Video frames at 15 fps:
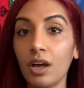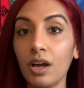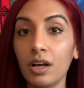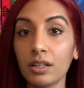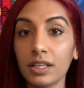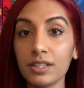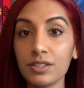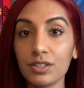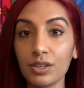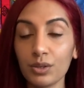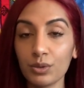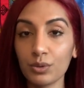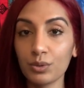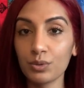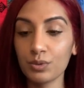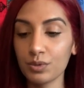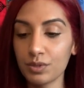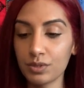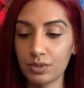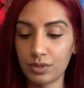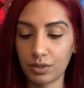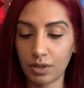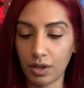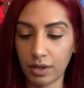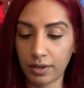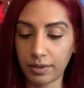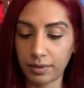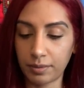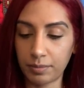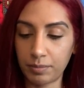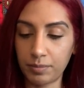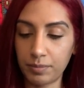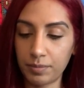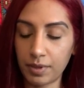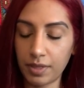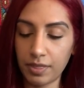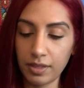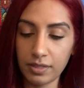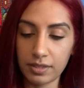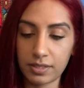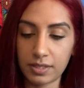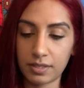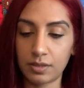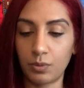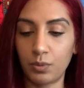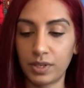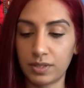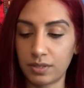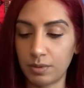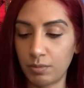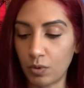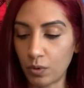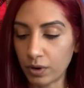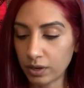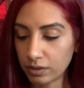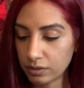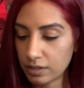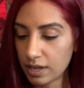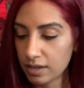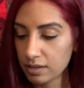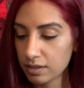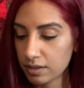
let's use I think this is the Wisdom Oracle deck.